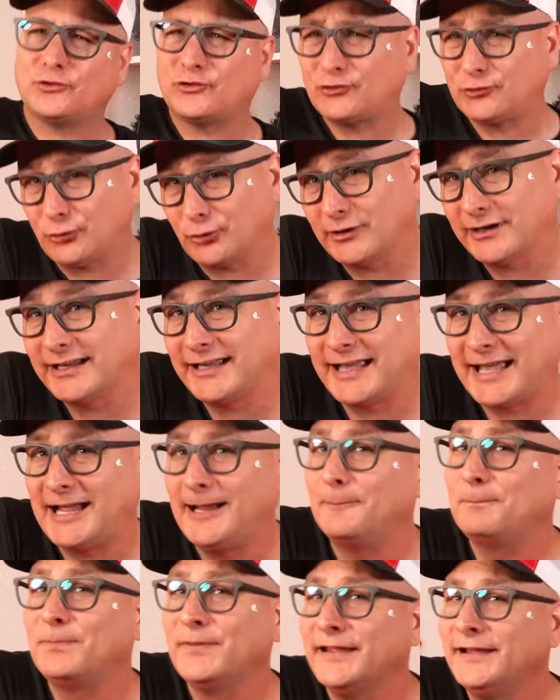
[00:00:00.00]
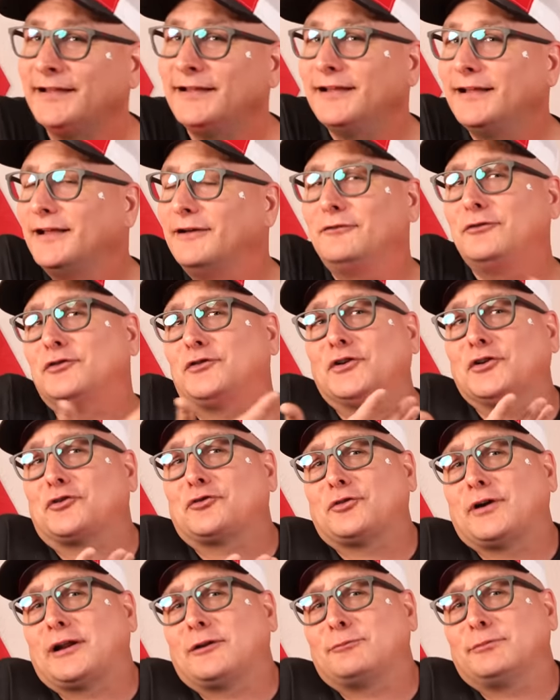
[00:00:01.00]
a story game, it was
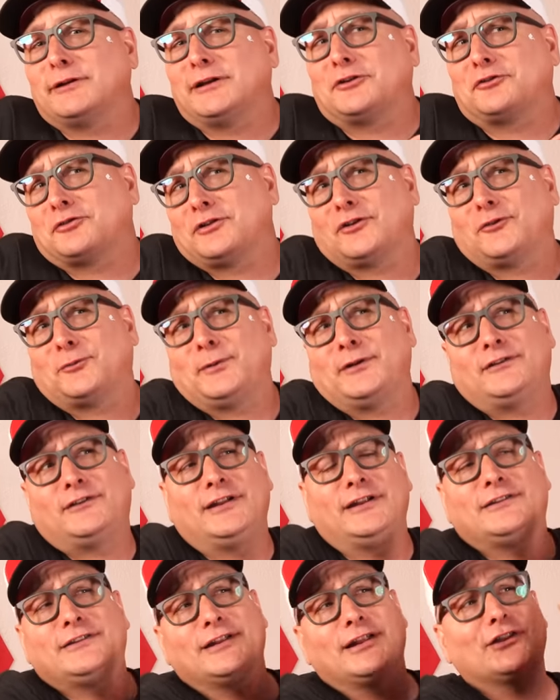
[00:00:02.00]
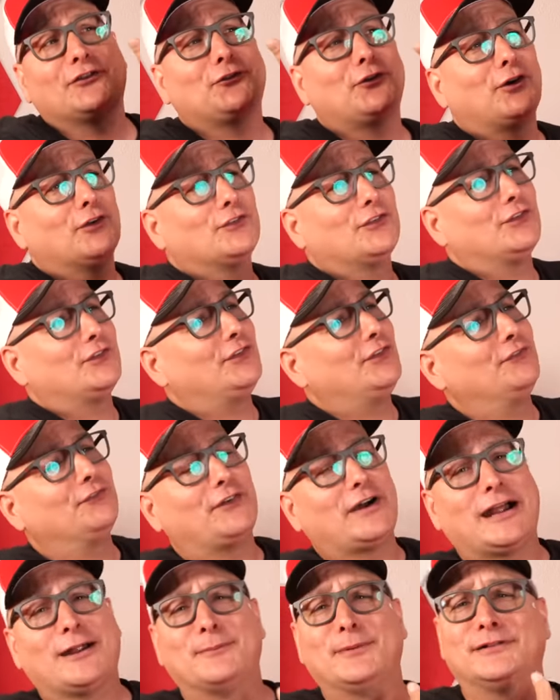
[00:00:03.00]
incredibly crisp in detail as far as the
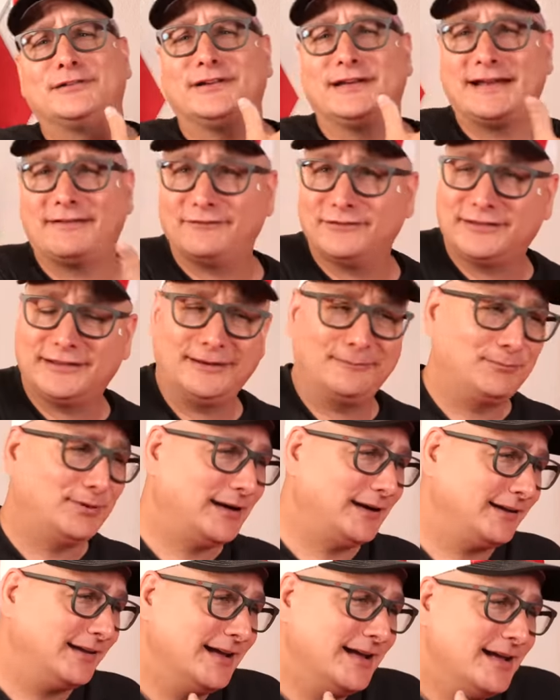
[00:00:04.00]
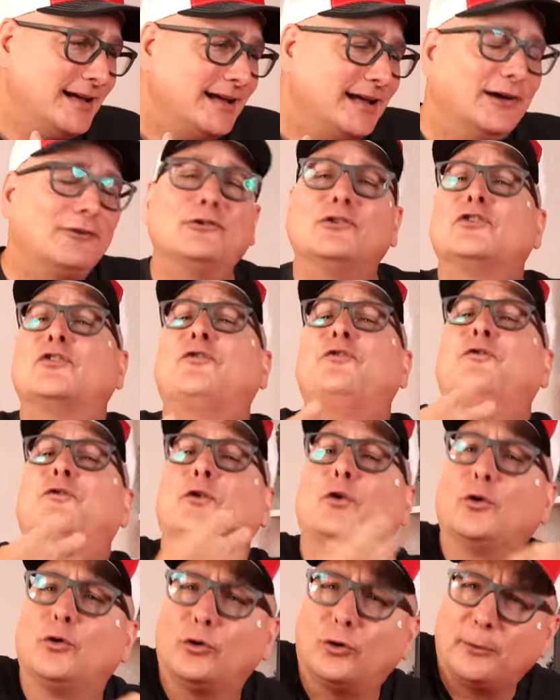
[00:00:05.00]
environment and everything, but it was
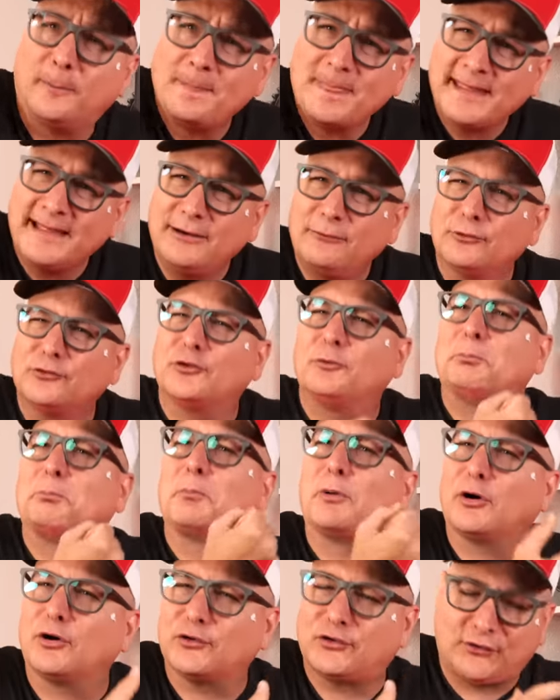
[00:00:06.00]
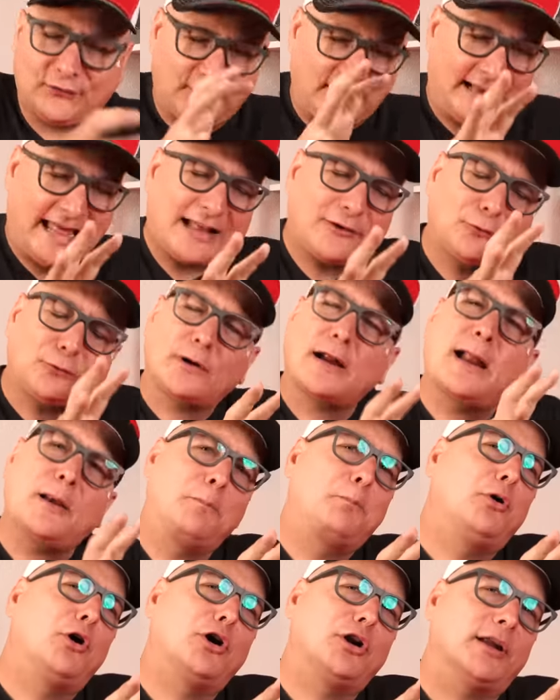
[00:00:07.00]
full. It was immersive, and that's where
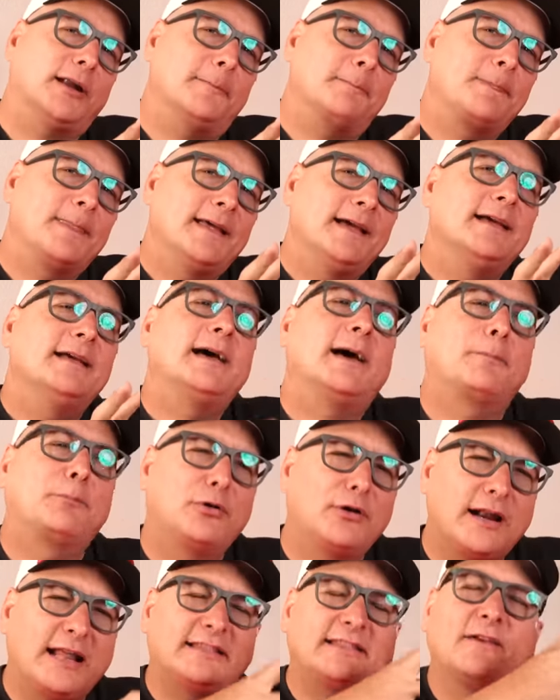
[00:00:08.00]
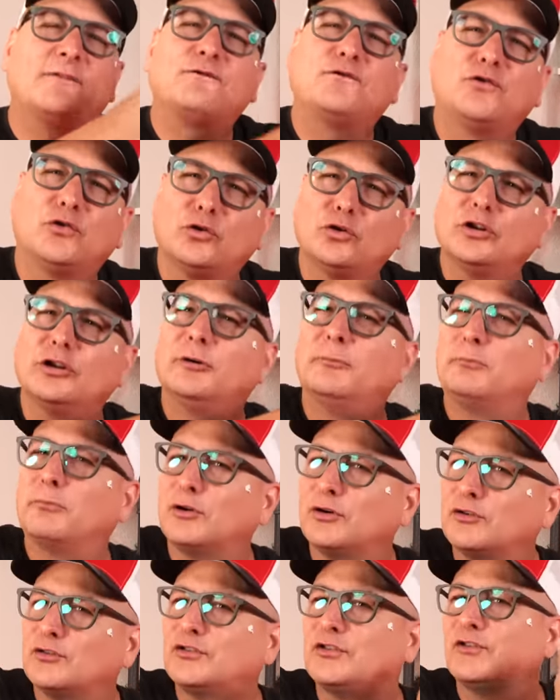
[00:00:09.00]
I'd put it. I'd put it at that full
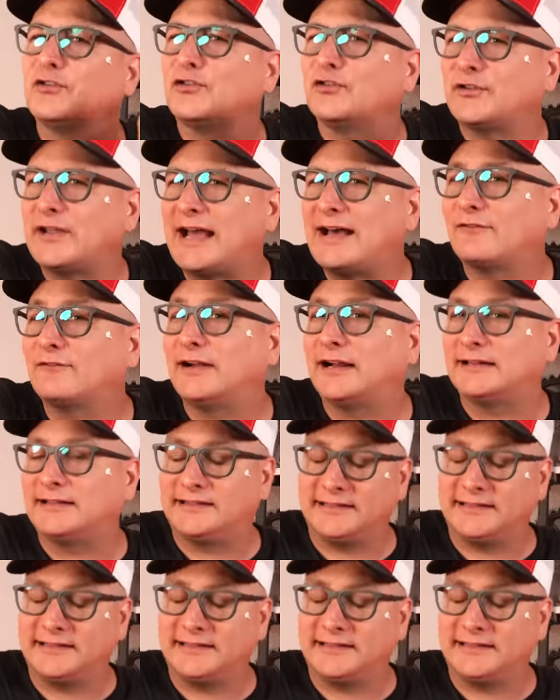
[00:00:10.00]
immersive sound right